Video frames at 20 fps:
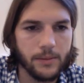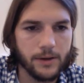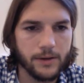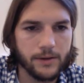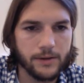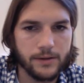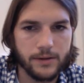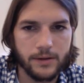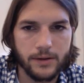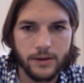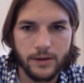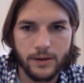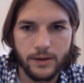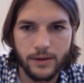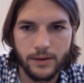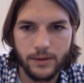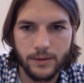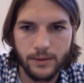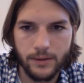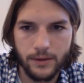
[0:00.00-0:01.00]
next to
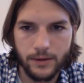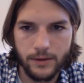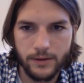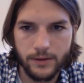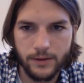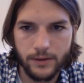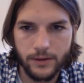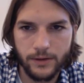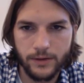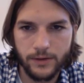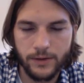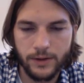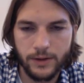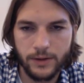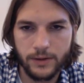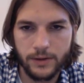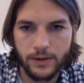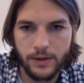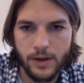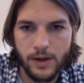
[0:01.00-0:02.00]
the search
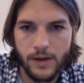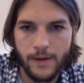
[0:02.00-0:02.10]
field,